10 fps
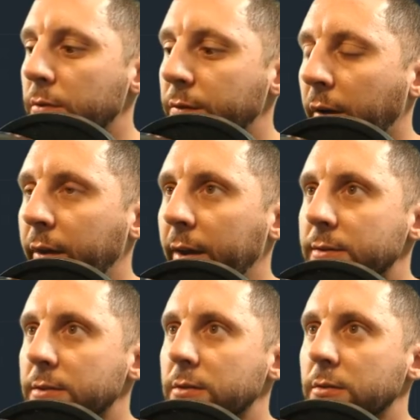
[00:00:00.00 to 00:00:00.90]

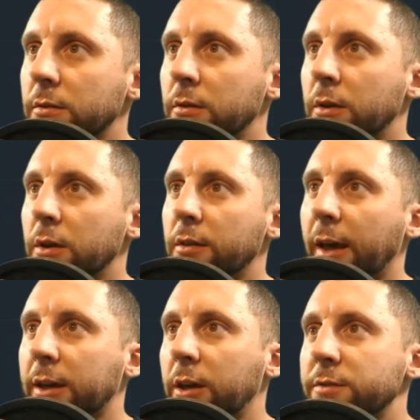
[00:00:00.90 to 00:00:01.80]
5/8.
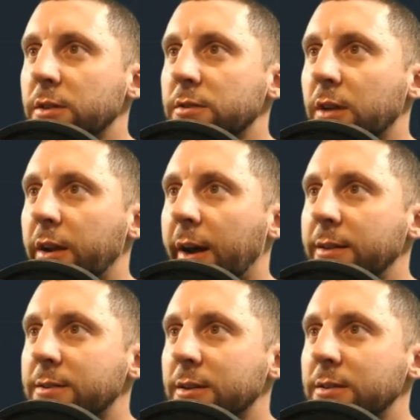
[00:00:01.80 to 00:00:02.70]
That gives us a
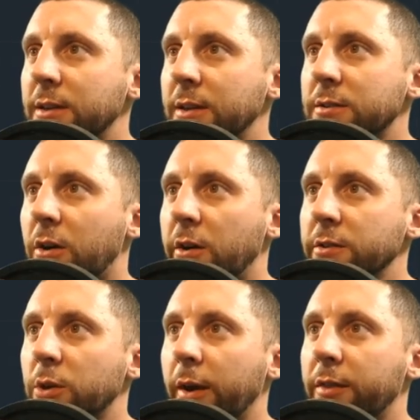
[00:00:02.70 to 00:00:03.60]
9/16
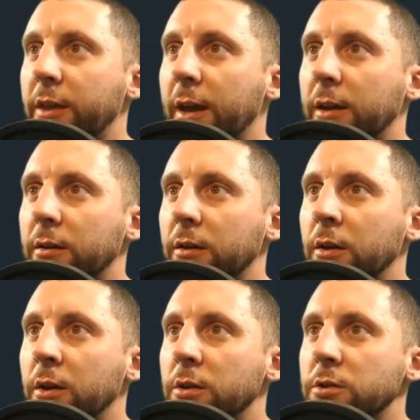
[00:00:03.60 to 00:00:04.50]
also at the end.
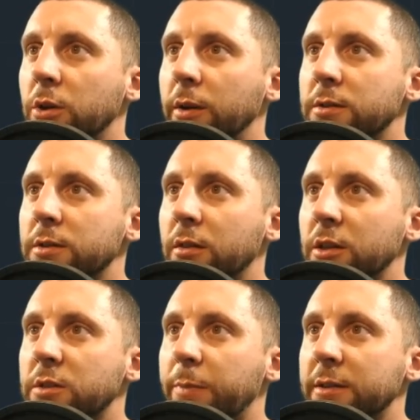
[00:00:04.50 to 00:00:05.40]
So it's
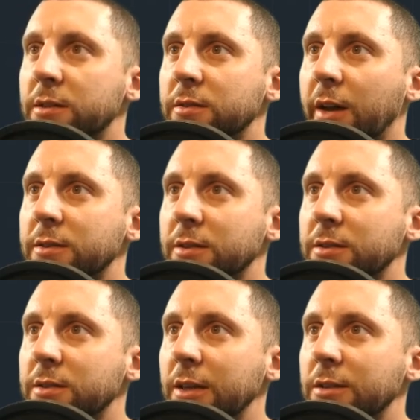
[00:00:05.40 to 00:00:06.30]
this space is
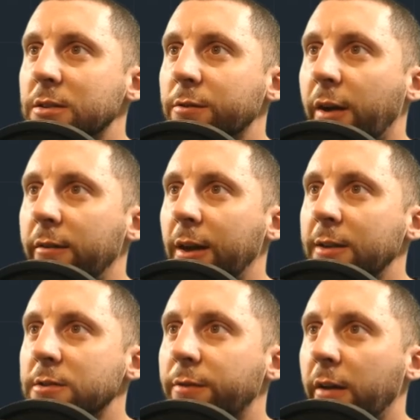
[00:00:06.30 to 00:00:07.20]
9/16,
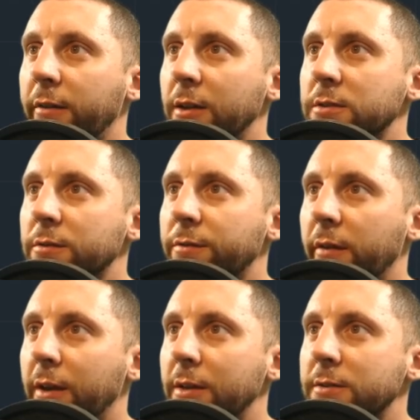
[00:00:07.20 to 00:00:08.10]
5/8, 5/8,
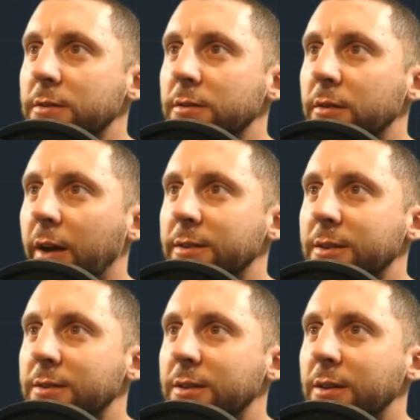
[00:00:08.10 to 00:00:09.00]
5/8,
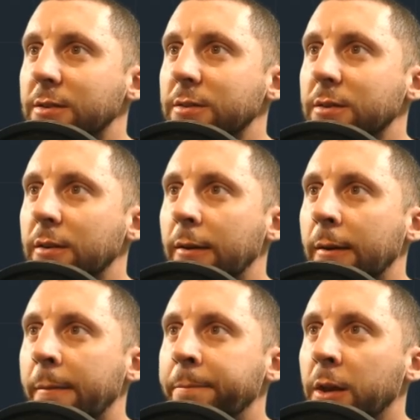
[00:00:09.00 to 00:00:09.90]
9/16.
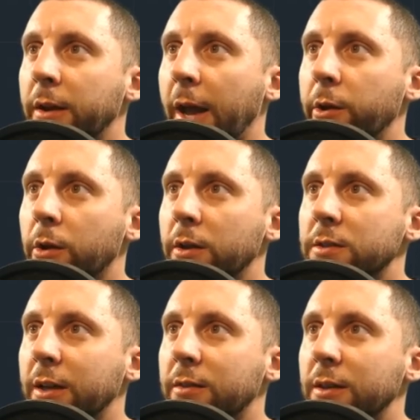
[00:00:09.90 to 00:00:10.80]
Now you're going to
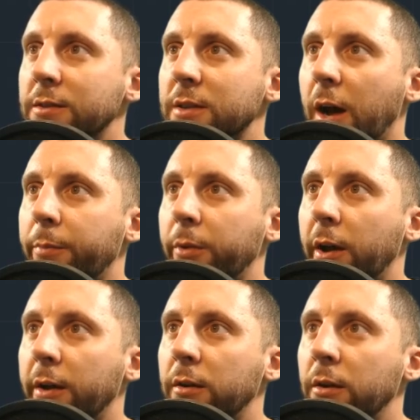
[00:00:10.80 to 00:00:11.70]
take this top
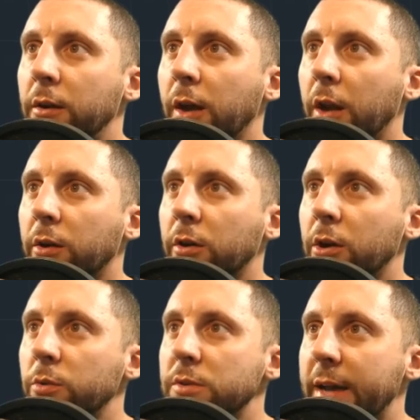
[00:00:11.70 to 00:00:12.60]
line and you're going to go
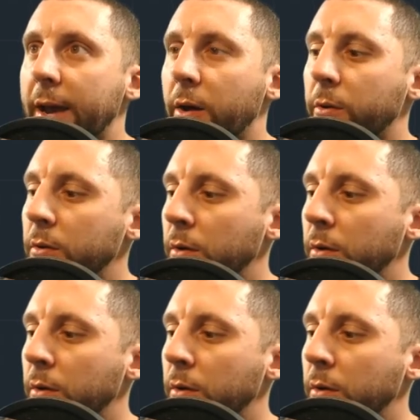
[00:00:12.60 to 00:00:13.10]
down